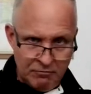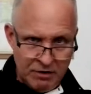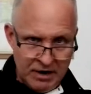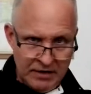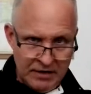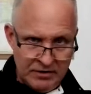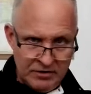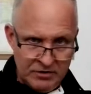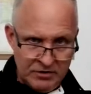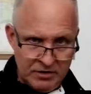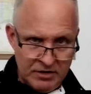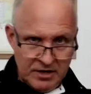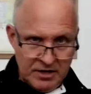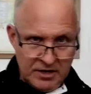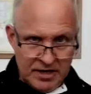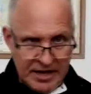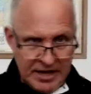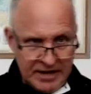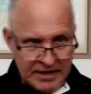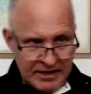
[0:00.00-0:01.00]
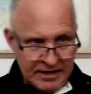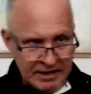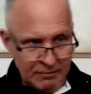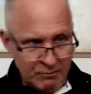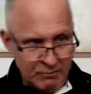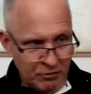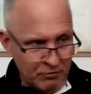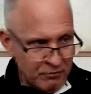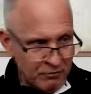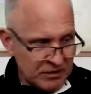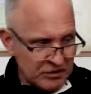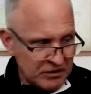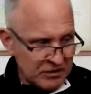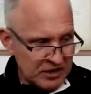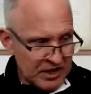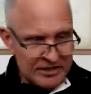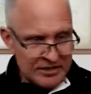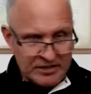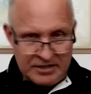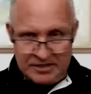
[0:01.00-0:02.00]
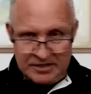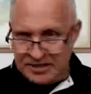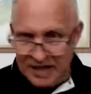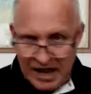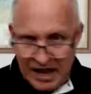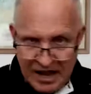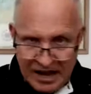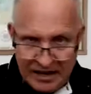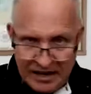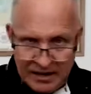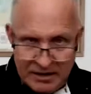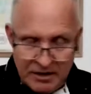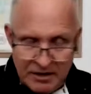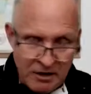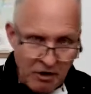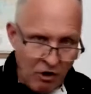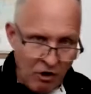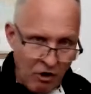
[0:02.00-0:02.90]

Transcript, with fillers: right, and then movement side to side